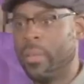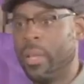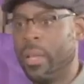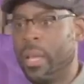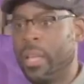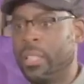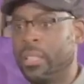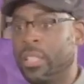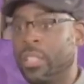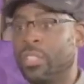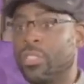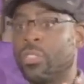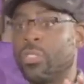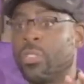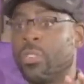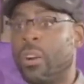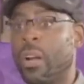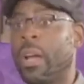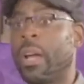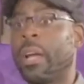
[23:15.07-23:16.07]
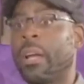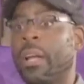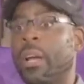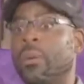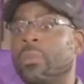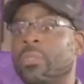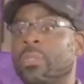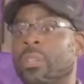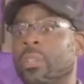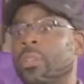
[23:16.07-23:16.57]
and just crying
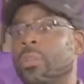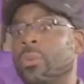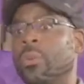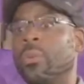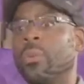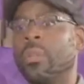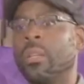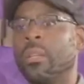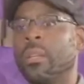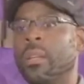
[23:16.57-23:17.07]
out to the Lord.